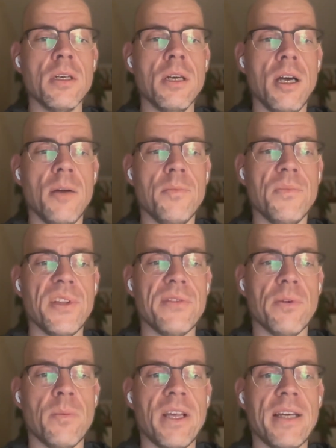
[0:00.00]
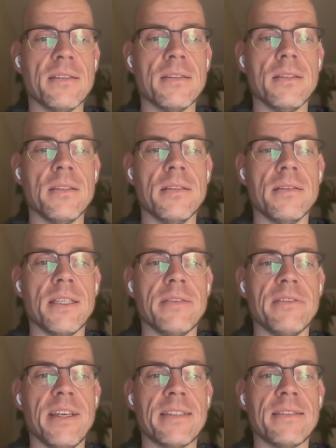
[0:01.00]
That's from last year.
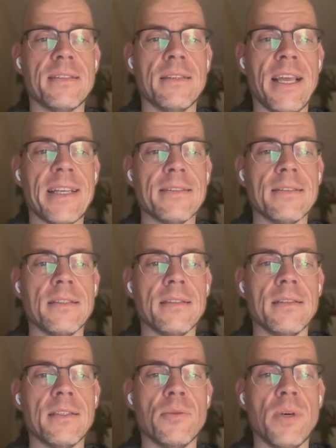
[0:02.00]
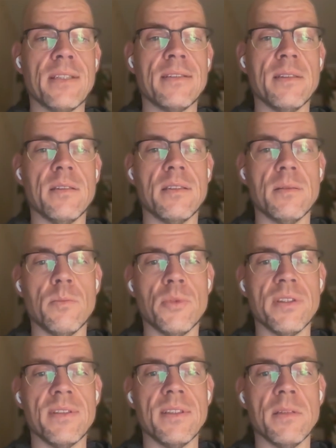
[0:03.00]
They've exited the US and
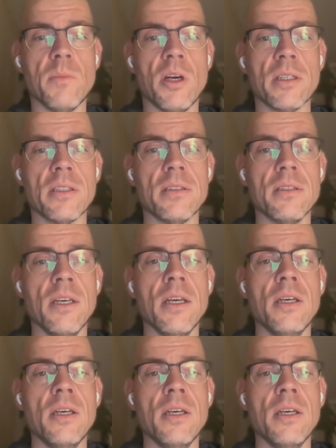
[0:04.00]
Brazil market